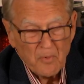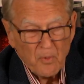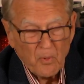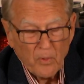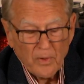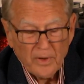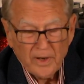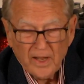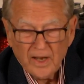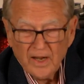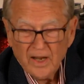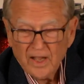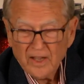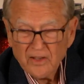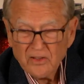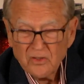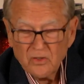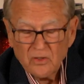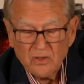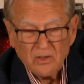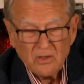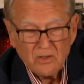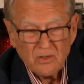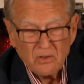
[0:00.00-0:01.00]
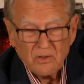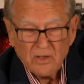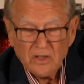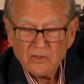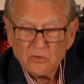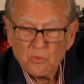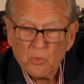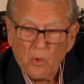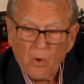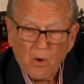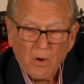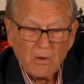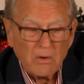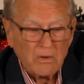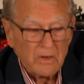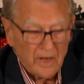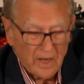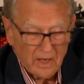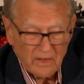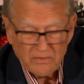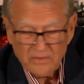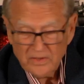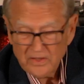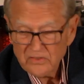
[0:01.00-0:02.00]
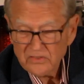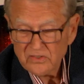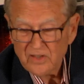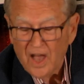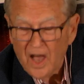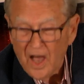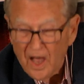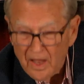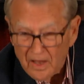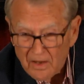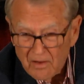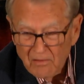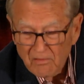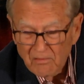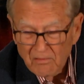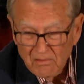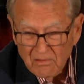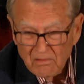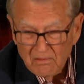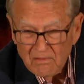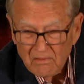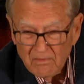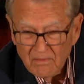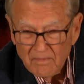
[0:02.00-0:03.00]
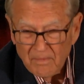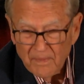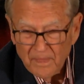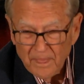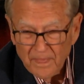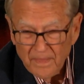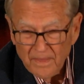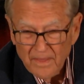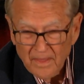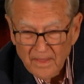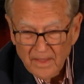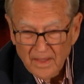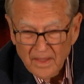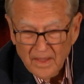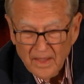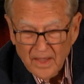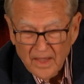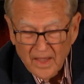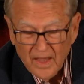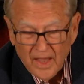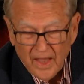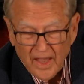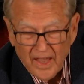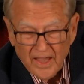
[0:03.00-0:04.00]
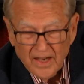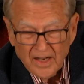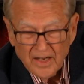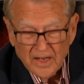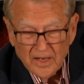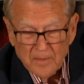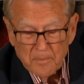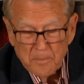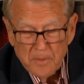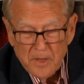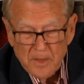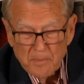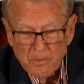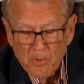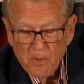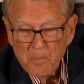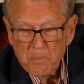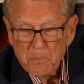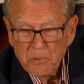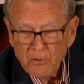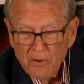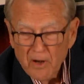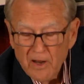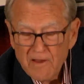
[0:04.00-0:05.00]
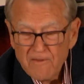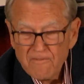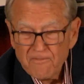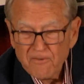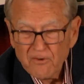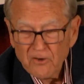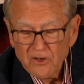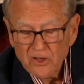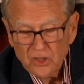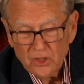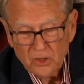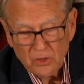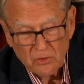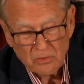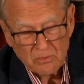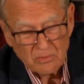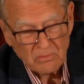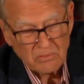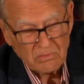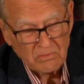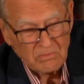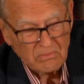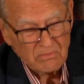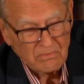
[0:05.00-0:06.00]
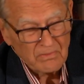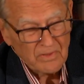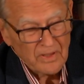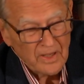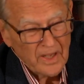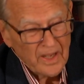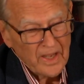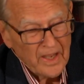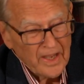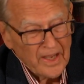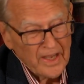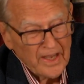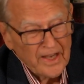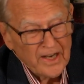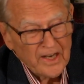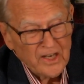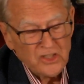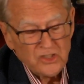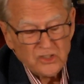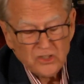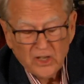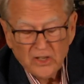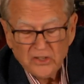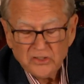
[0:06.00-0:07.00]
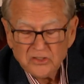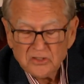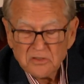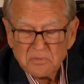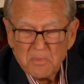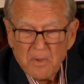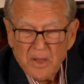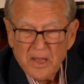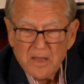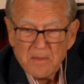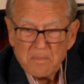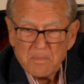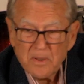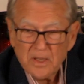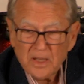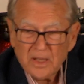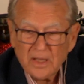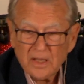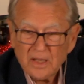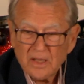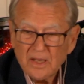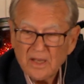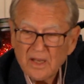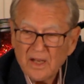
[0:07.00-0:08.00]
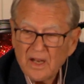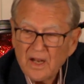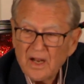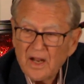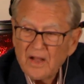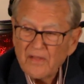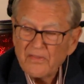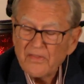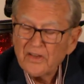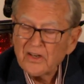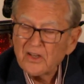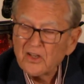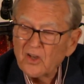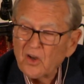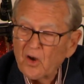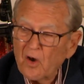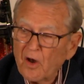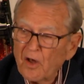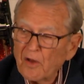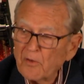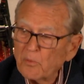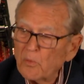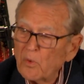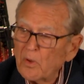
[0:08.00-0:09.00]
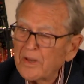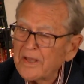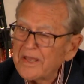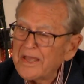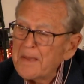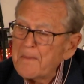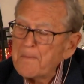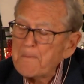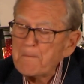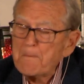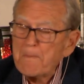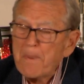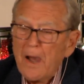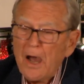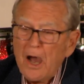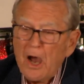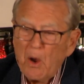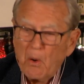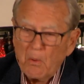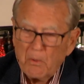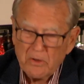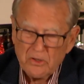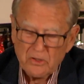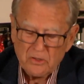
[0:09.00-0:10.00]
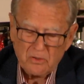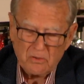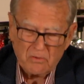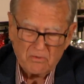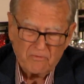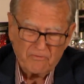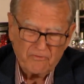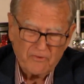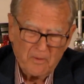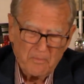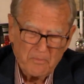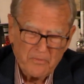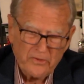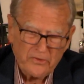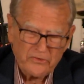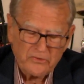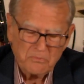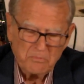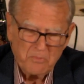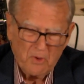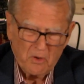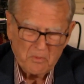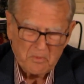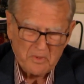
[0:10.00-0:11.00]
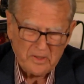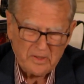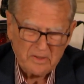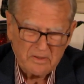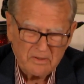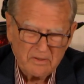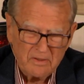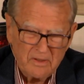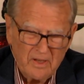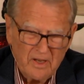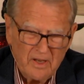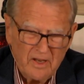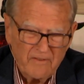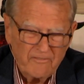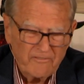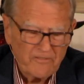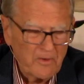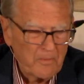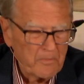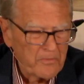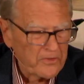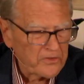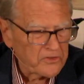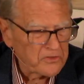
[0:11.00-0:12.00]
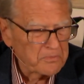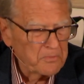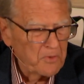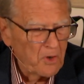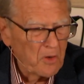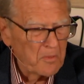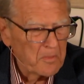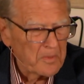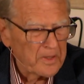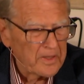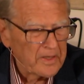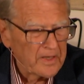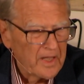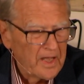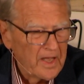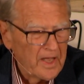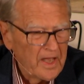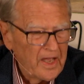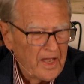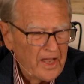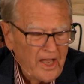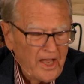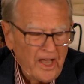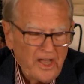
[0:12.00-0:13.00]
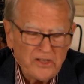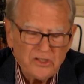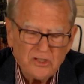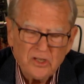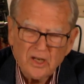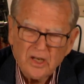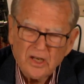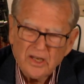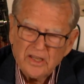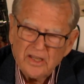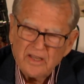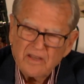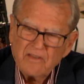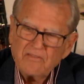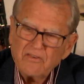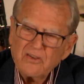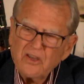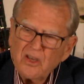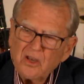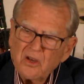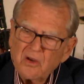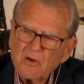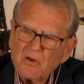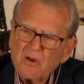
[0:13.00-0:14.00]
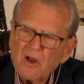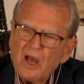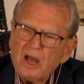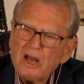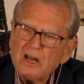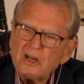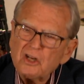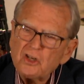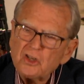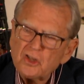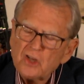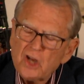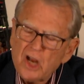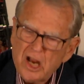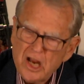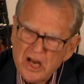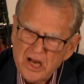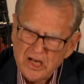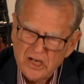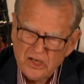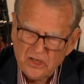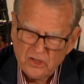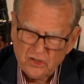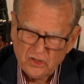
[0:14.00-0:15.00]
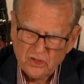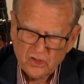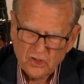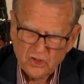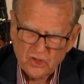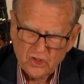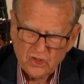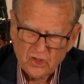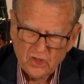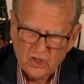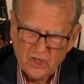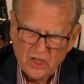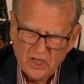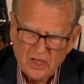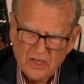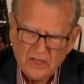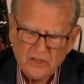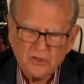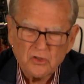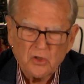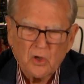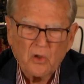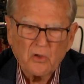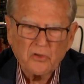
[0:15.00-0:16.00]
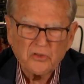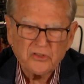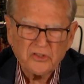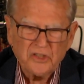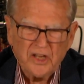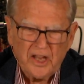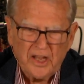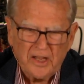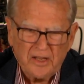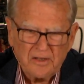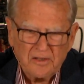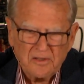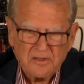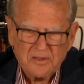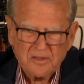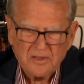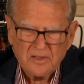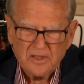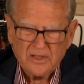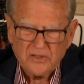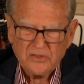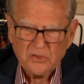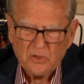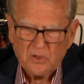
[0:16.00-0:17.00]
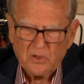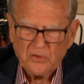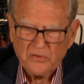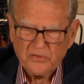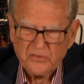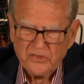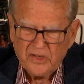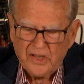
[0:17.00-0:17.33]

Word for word: But what I'd like you to do is walk down this aisle and let people pray for you. And it just may be that God will empower you from this moment, from this moment, and you leave here changed. Let's all stand. Let's all